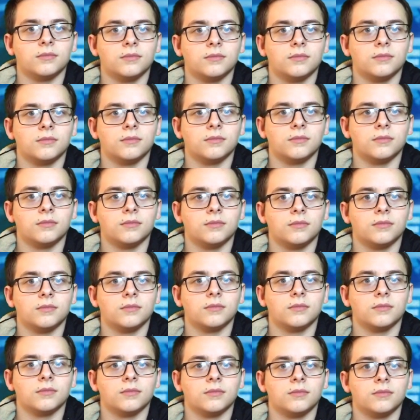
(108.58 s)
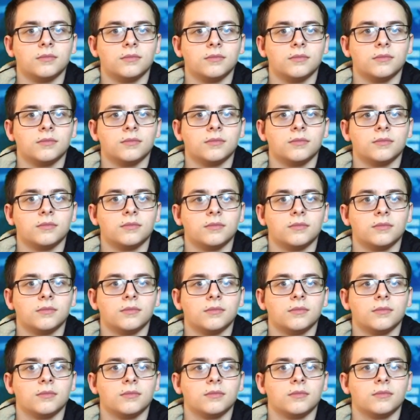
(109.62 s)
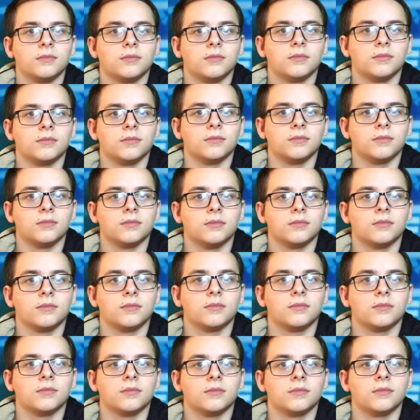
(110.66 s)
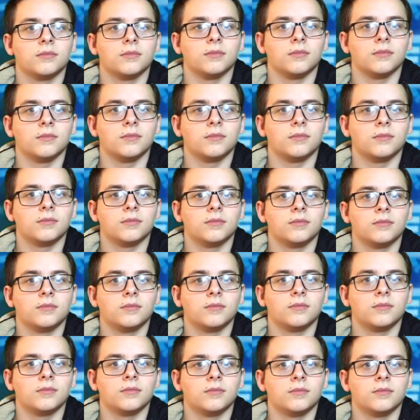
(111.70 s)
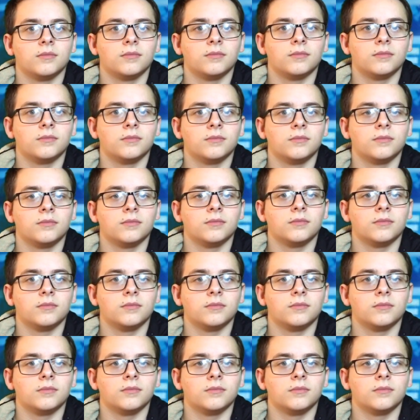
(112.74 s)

The person shown says nothing.